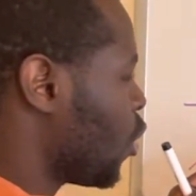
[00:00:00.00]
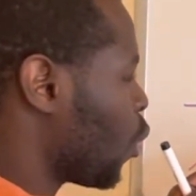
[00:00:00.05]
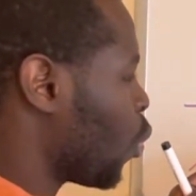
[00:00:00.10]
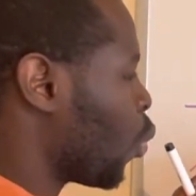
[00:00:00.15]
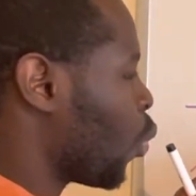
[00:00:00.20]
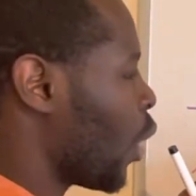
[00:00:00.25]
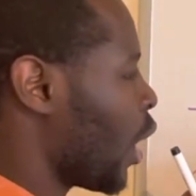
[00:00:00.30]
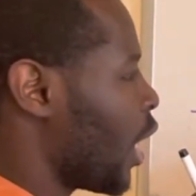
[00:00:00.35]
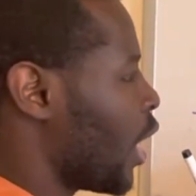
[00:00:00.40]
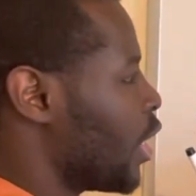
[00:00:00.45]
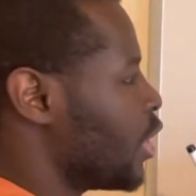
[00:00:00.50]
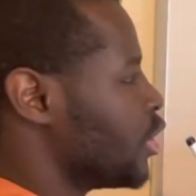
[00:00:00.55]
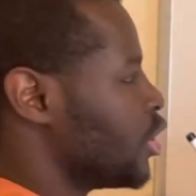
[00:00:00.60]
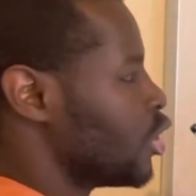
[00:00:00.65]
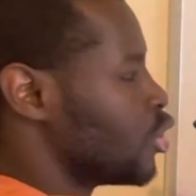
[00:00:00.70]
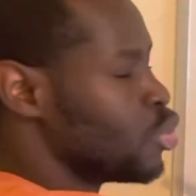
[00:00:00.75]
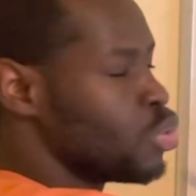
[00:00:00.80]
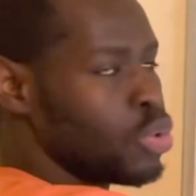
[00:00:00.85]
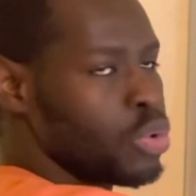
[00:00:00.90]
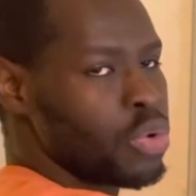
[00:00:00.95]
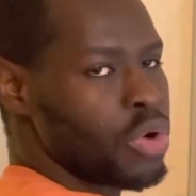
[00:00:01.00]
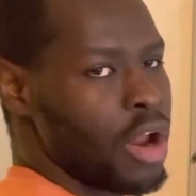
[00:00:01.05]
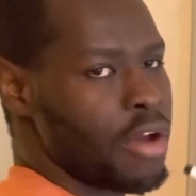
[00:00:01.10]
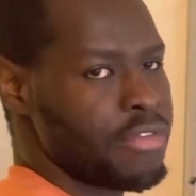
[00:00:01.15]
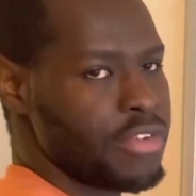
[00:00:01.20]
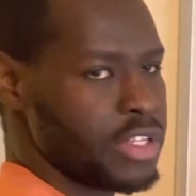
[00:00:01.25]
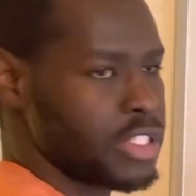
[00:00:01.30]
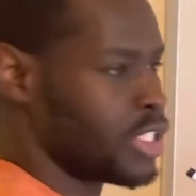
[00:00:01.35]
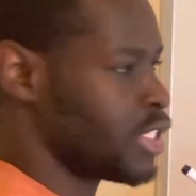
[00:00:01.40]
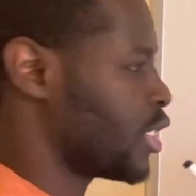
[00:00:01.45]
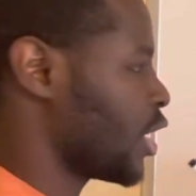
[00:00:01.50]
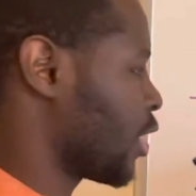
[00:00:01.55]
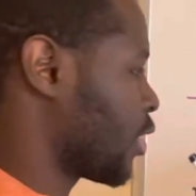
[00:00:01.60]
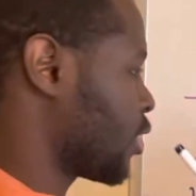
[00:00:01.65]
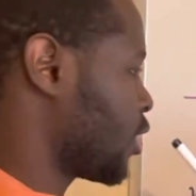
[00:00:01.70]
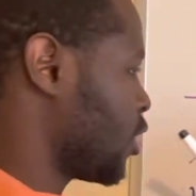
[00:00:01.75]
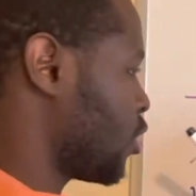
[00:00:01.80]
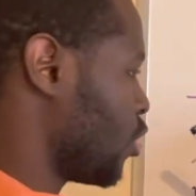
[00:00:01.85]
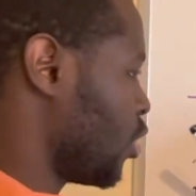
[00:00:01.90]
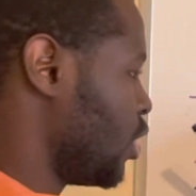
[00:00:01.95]
where the two graphs
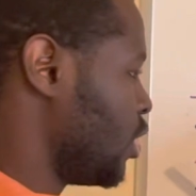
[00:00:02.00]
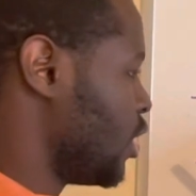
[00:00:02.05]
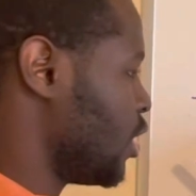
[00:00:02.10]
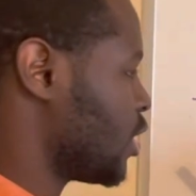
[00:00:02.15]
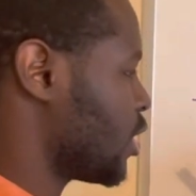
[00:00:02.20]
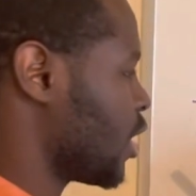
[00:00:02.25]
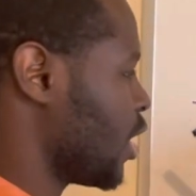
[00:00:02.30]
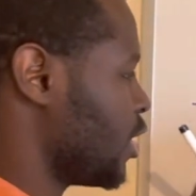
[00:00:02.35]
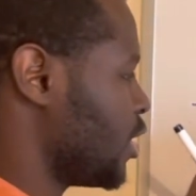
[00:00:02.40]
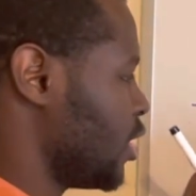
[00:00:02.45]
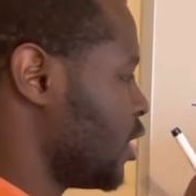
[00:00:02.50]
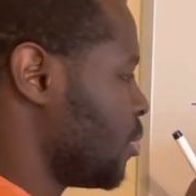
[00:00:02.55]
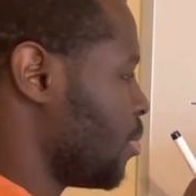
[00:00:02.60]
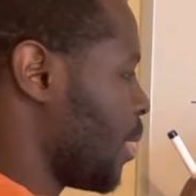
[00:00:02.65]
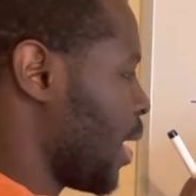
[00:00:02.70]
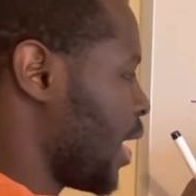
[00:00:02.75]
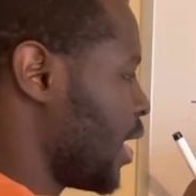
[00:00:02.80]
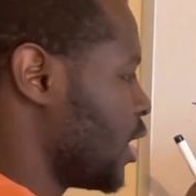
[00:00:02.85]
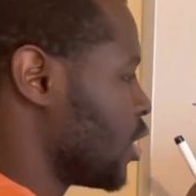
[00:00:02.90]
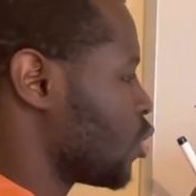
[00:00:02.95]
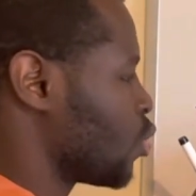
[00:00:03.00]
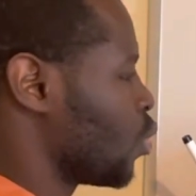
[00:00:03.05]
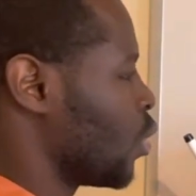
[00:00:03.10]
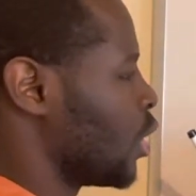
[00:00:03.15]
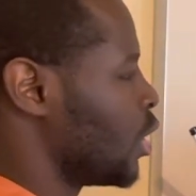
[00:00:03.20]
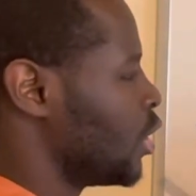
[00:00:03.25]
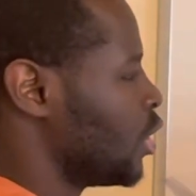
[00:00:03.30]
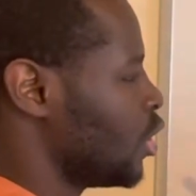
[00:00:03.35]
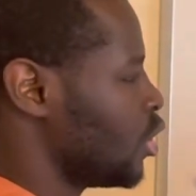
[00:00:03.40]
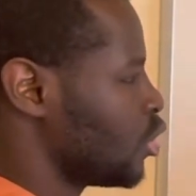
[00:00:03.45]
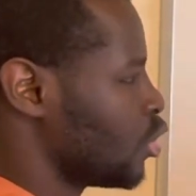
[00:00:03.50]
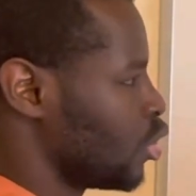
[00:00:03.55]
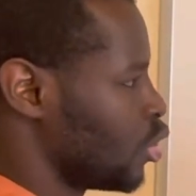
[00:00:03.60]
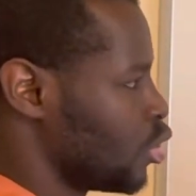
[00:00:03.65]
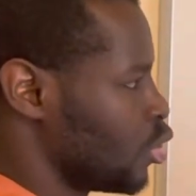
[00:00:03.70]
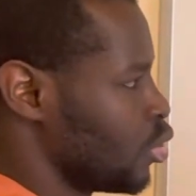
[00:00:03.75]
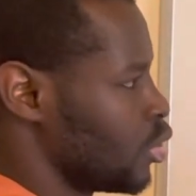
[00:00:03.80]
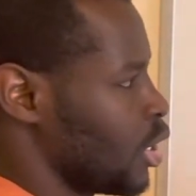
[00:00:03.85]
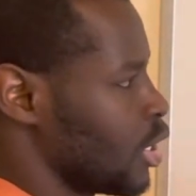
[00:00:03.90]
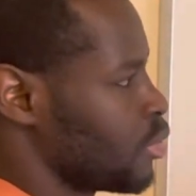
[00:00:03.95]
intersect. So in this case, it's -1 to
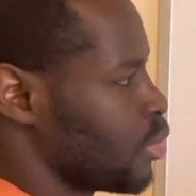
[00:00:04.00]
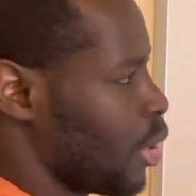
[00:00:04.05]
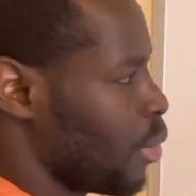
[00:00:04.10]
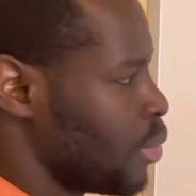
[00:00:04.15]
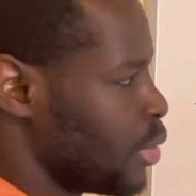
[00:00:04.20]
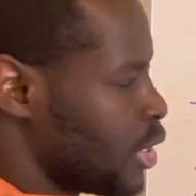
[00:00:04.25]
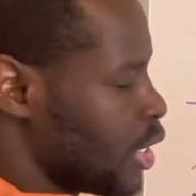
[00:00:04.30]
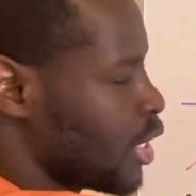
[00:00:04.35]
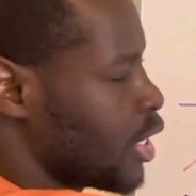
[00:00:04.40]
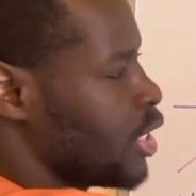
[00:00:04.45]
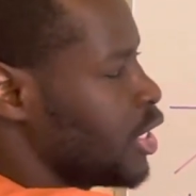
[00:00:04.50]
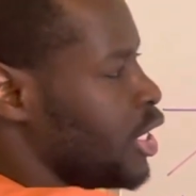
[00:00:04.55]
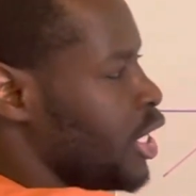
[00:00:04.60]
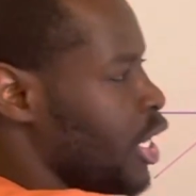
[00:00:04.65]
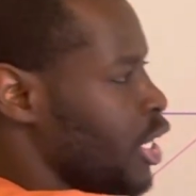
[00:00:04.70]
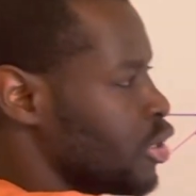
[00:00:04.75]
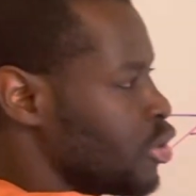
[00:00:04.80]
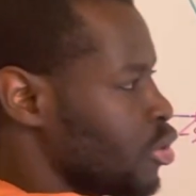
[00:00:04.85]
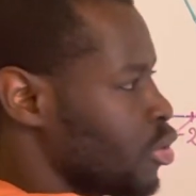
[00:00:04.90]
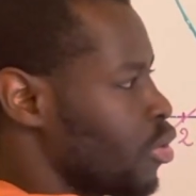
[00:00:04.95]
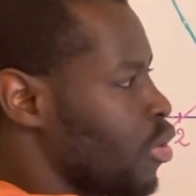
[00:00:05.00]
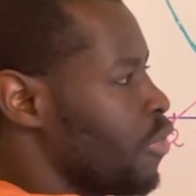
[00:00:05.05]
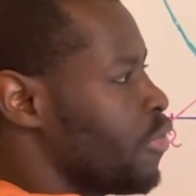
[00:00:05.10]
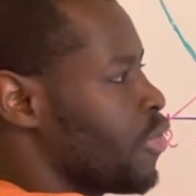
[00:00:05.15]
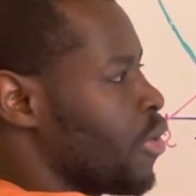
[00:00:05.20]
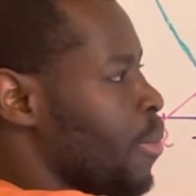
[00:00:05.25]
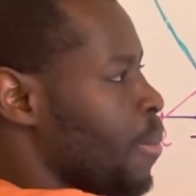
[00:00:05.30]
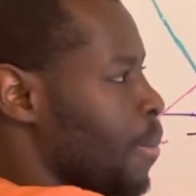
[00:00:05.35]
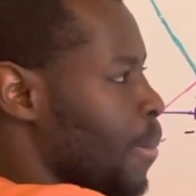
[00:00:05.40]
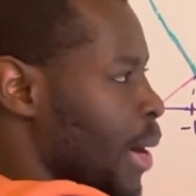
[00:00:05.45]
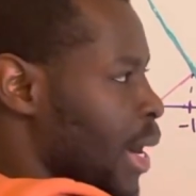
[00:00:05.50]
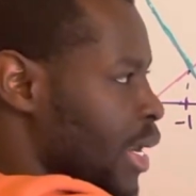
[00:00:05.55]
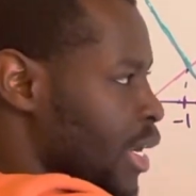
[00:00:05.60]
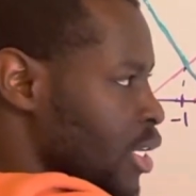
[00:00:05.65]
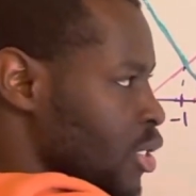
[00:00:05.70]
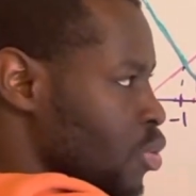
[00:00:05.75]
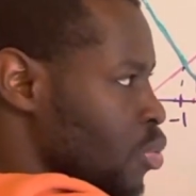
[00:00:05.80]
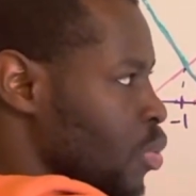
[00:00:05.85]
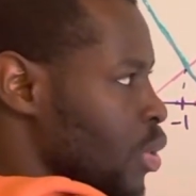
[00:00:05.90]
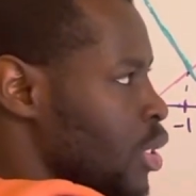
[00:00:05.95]
2. That's why we're taking the integral from
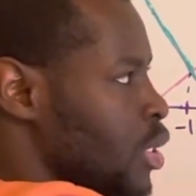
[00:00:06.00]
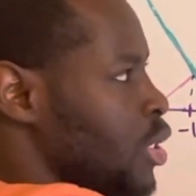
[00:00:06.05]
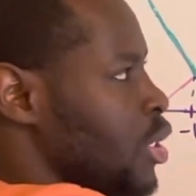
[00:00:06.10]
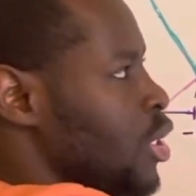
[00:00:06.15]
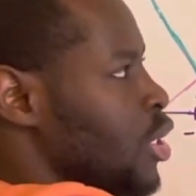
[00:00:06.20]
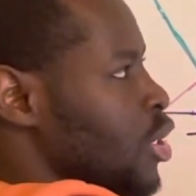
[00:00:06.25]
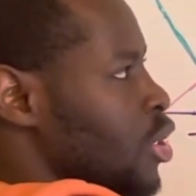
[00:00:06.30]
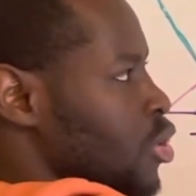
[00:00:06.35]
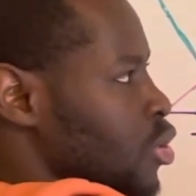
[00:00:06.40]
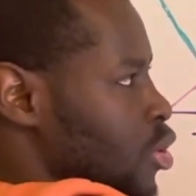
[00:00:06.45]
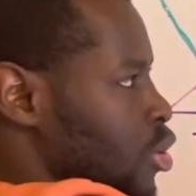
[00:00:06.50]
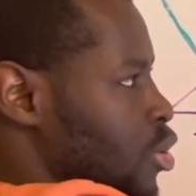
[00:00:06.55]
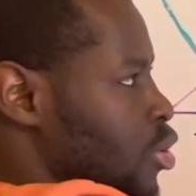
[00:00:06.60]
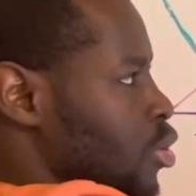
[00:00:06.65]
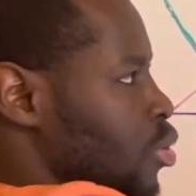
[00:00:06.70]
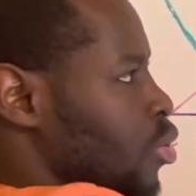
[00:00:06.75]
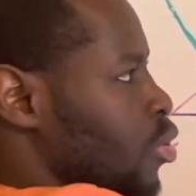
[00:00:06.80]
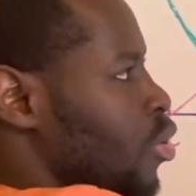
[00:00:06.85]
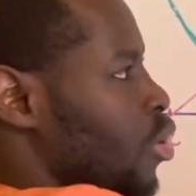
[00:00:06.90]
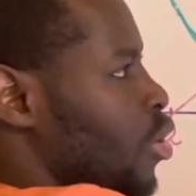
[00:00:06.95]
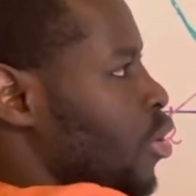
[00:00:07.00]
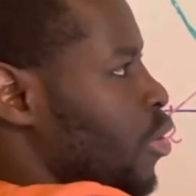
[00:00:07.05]
-1 to 2,